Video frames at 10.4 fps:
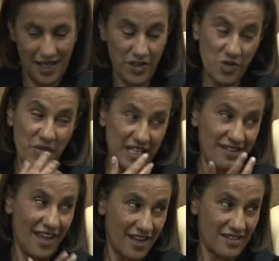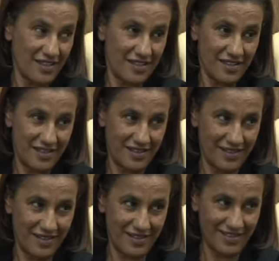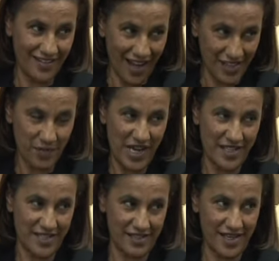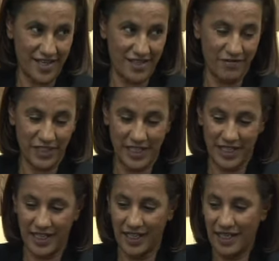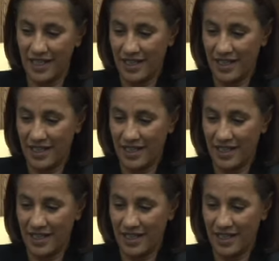to me, that's my success, really.